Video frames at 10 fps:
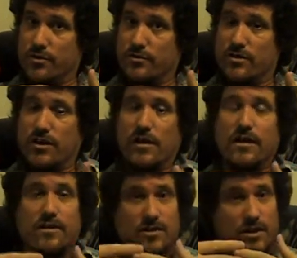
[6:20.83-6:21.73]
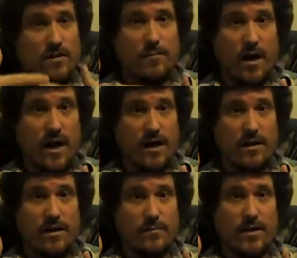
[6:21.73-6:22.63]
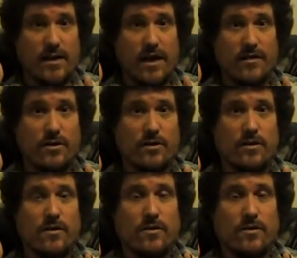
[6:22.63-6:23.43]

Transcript: used to combine them together.